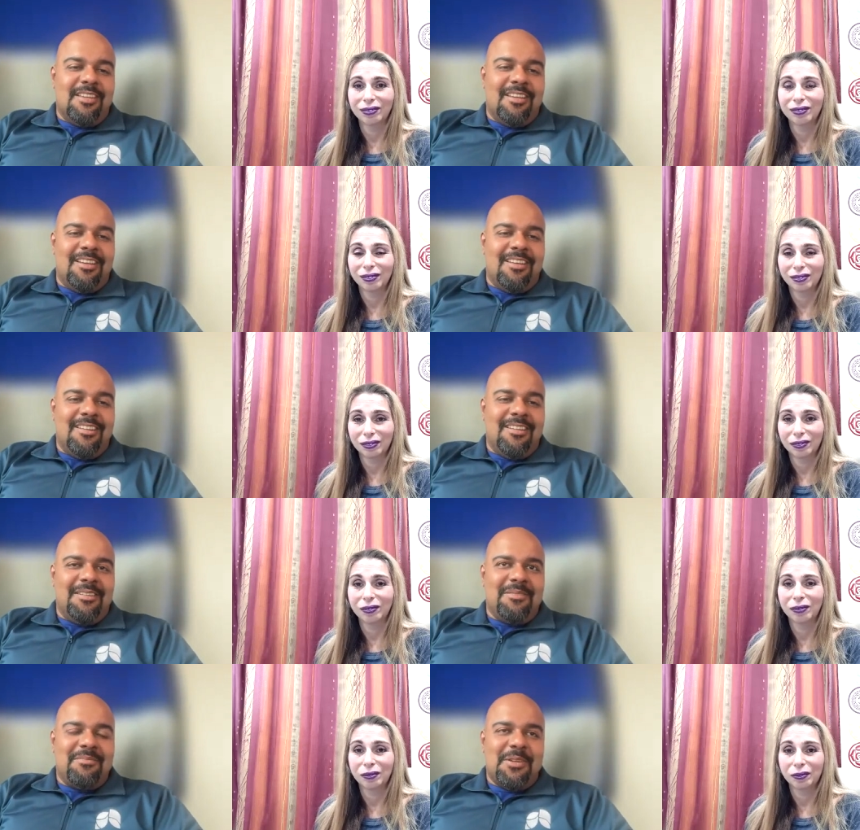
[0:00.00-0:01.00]
Speaker 1: and
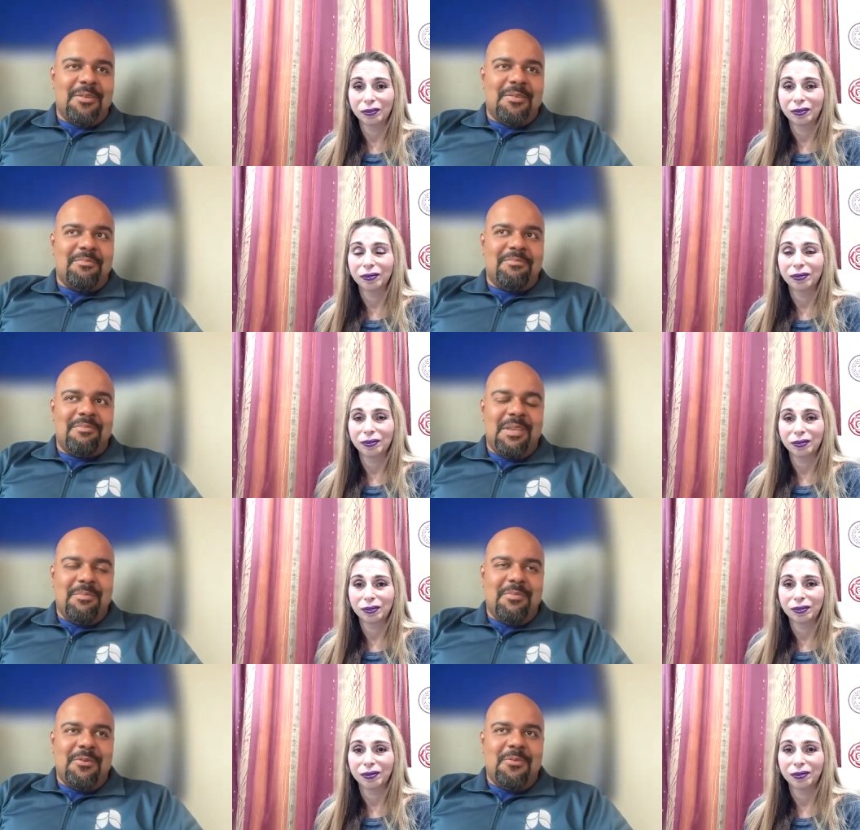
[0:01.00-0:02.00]
uh, you know
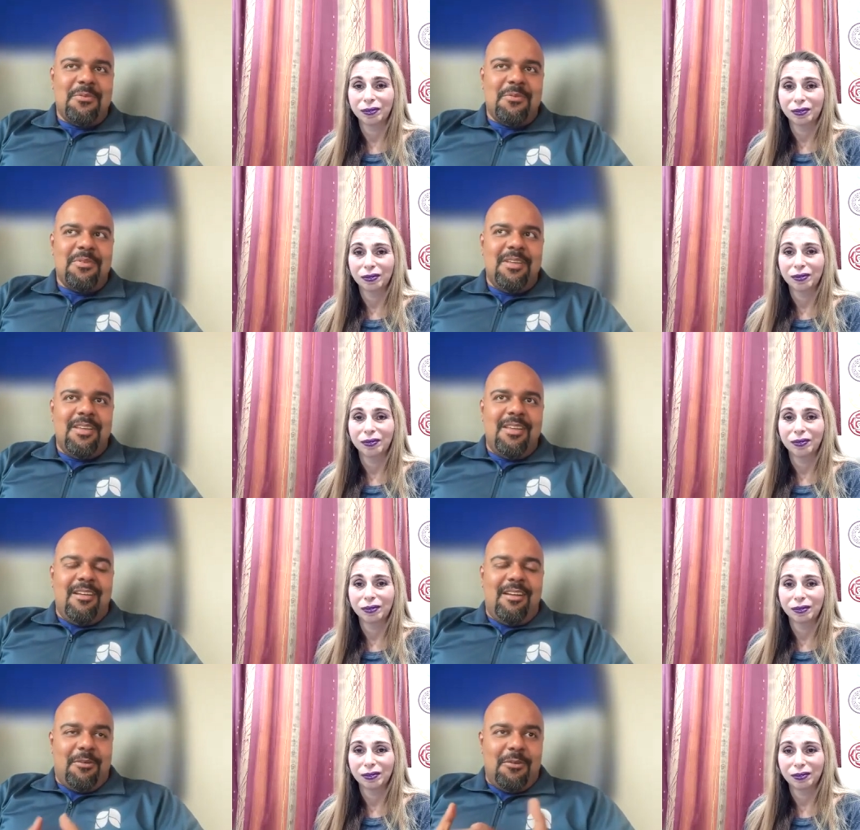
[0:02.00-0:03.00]
people who
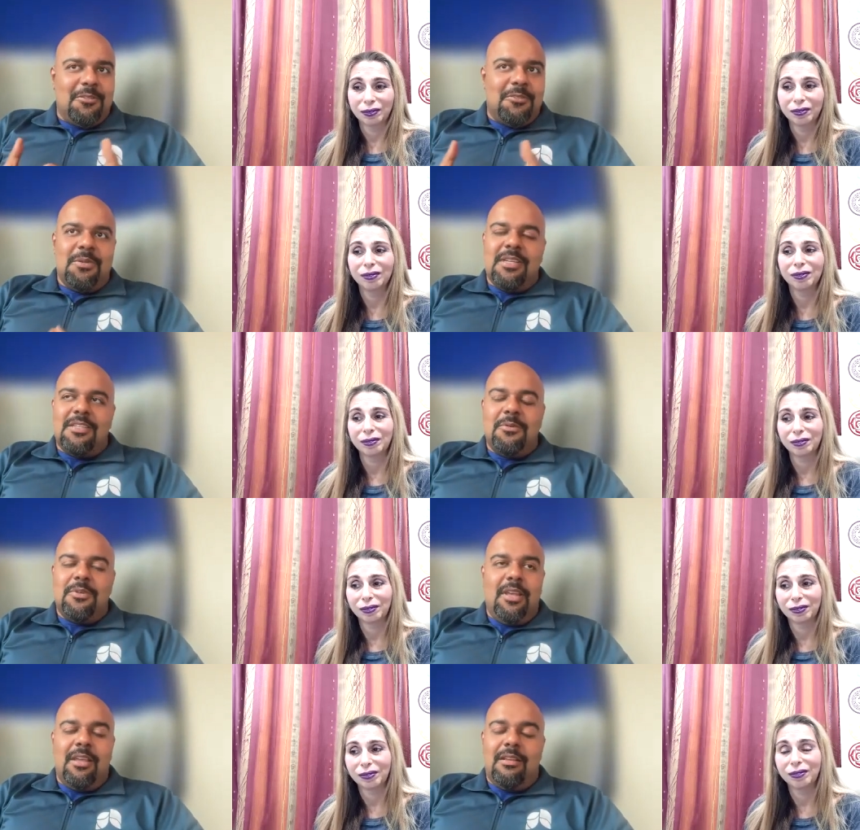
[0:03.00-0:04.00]
are close to us and who
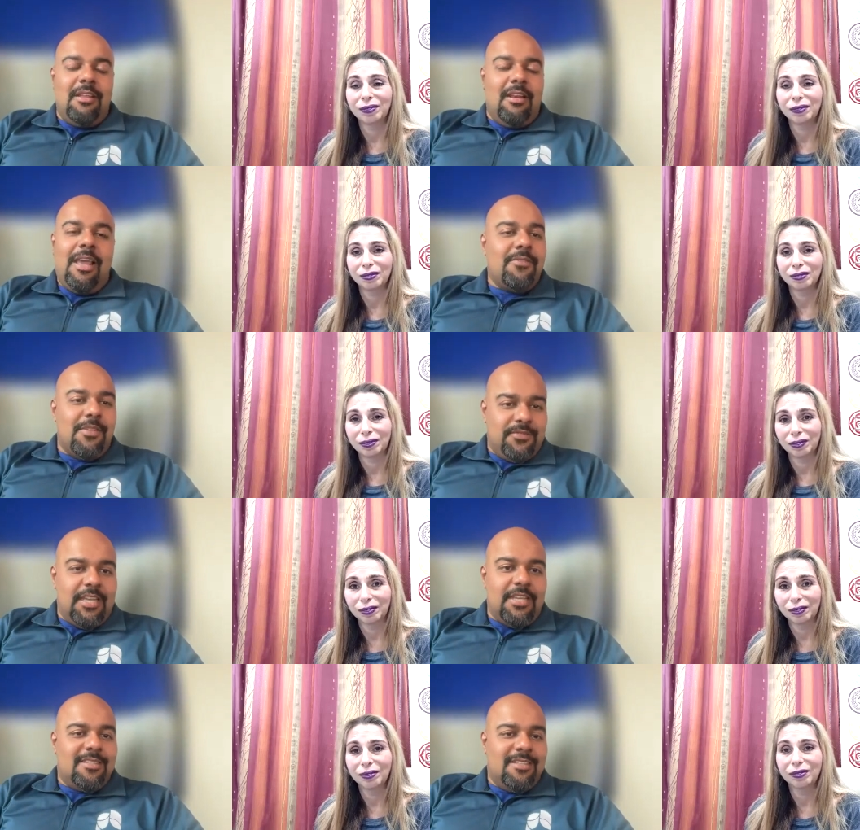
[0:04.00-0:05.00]
take it. Their lives have
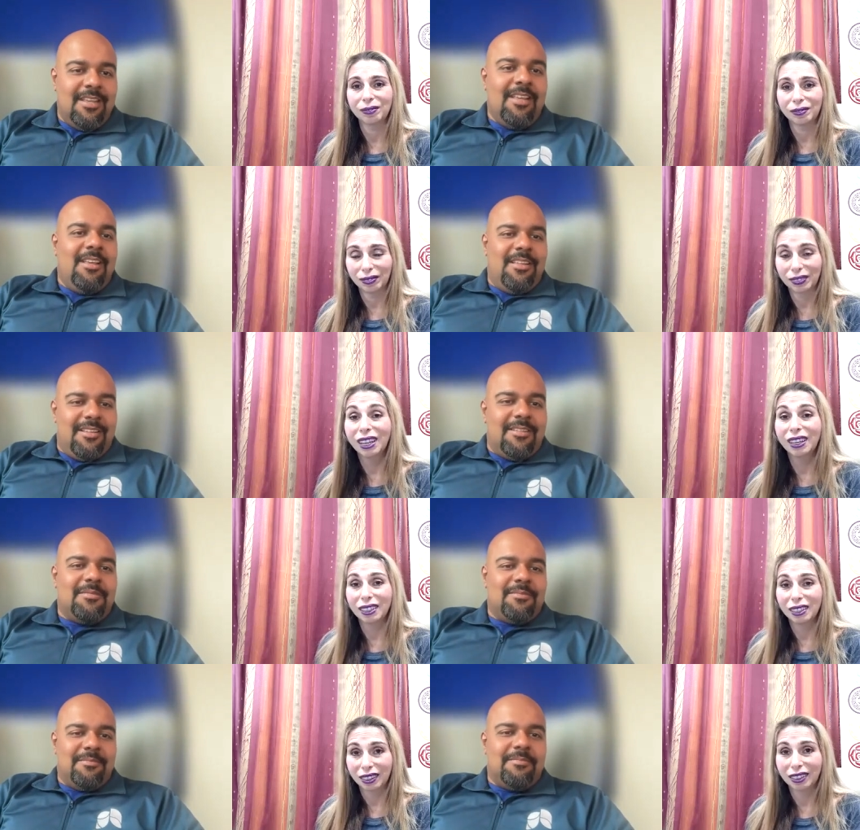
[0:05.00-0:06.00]
changed.
Speaker 2: Yeah.
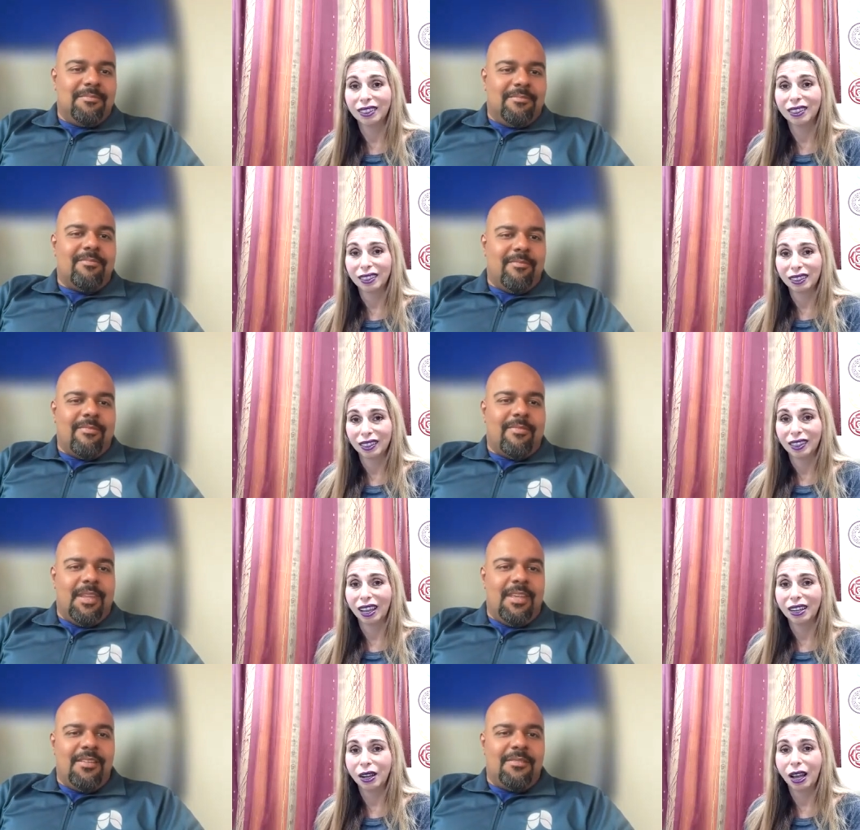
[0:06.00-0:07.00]
yeah.
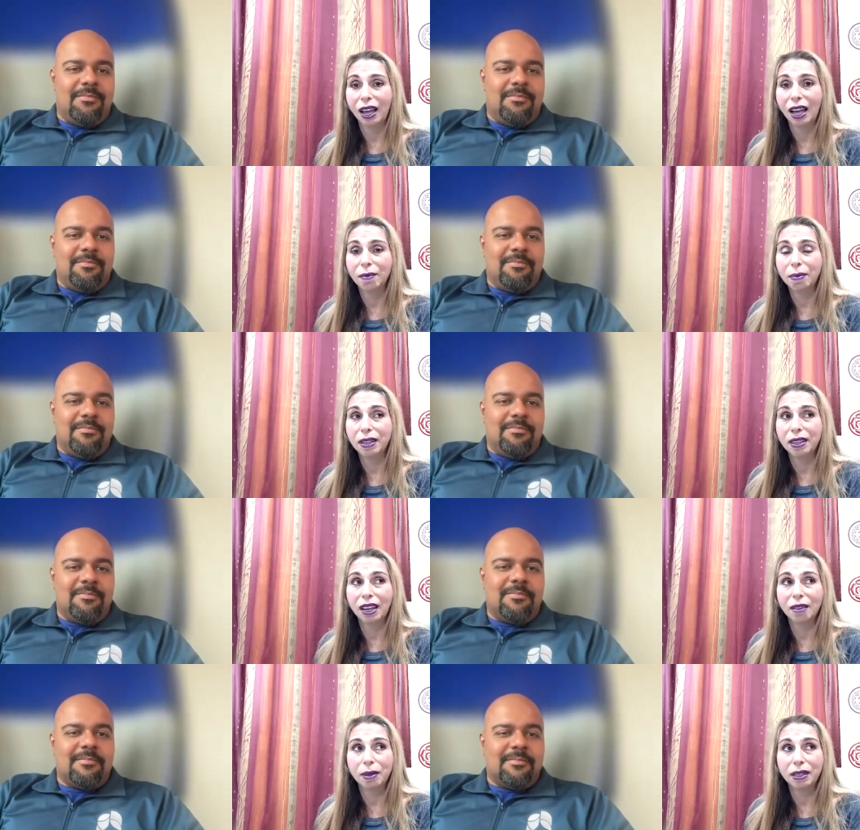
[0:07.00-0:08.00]
Mm-hmm. I know I've been
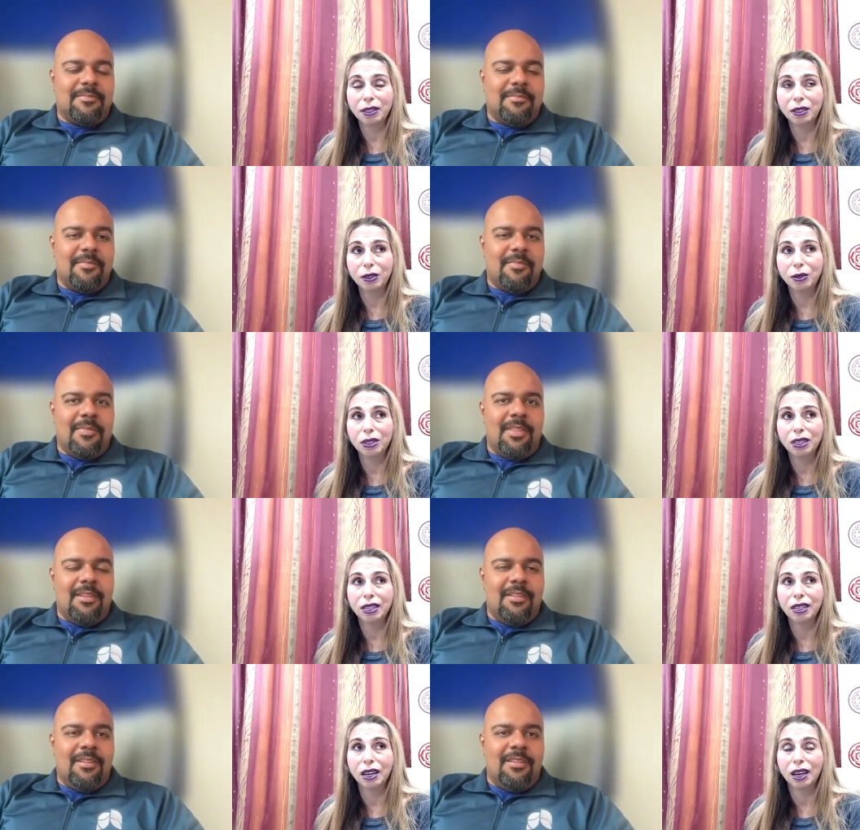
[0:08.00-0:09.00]
I've been
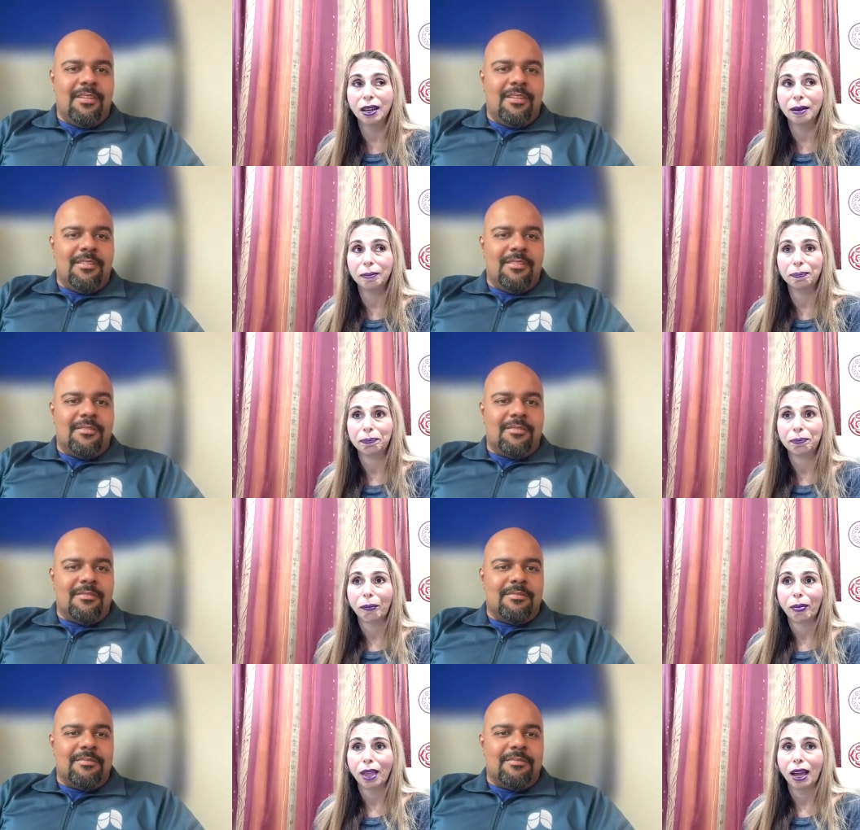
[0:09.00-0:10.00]
using um,
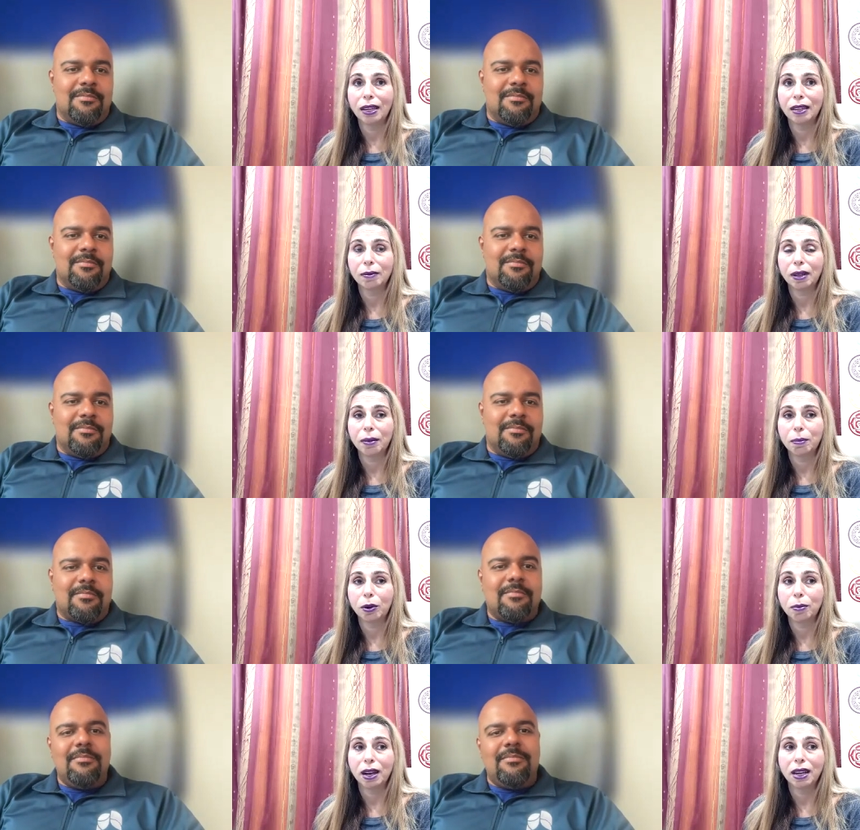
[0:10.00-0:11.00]
I, uh, I, uh,
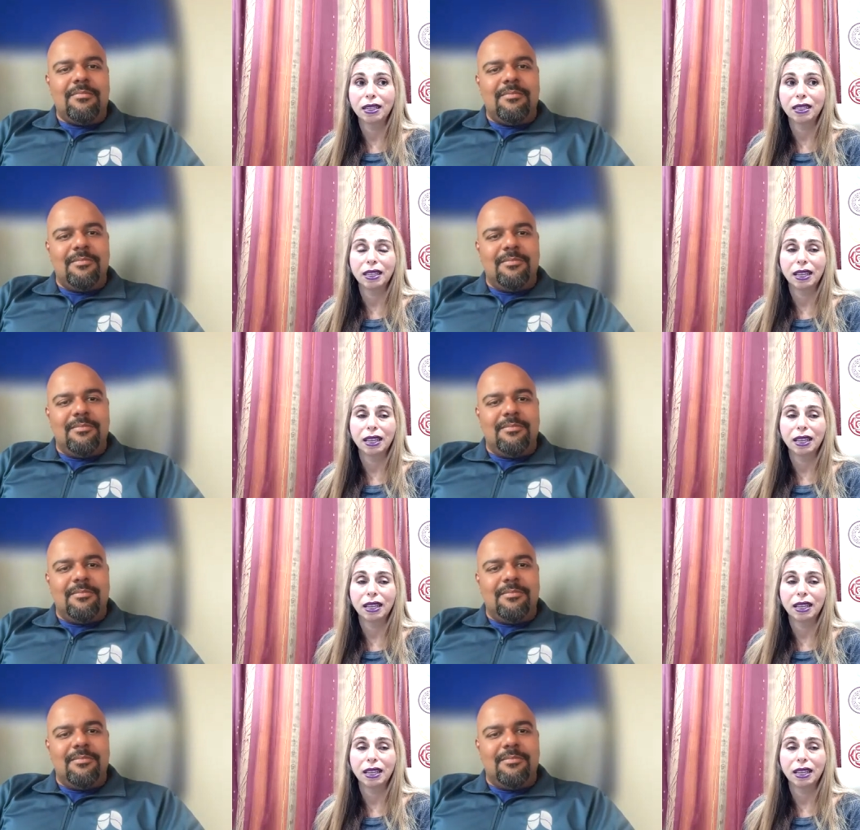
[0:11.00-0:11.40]
probiotics